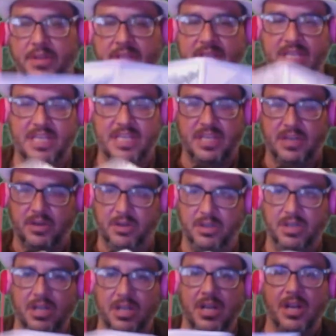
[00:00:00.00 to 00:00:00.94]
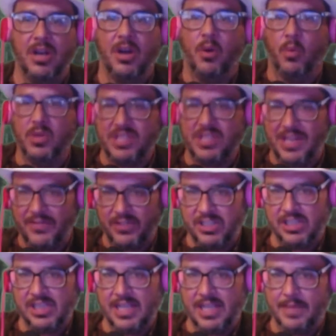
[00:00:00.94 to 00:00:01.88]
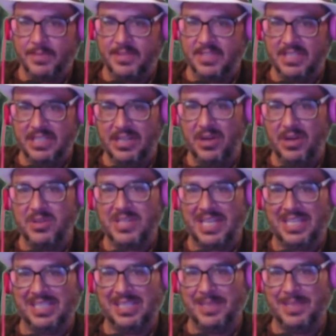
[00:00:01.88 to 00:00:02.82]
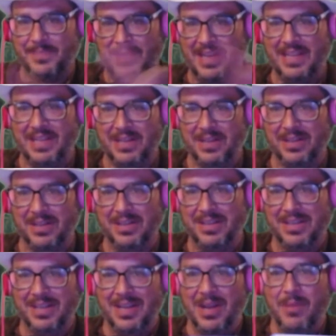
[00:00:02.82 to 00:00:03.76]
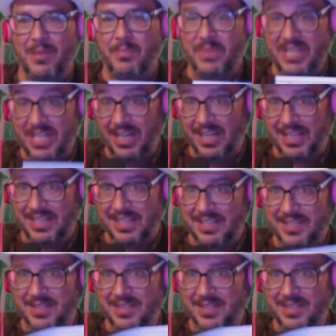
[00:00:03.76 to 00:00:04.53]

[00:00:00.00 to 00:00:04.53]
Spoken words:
here, which I've clipped. You notice I clipped that here because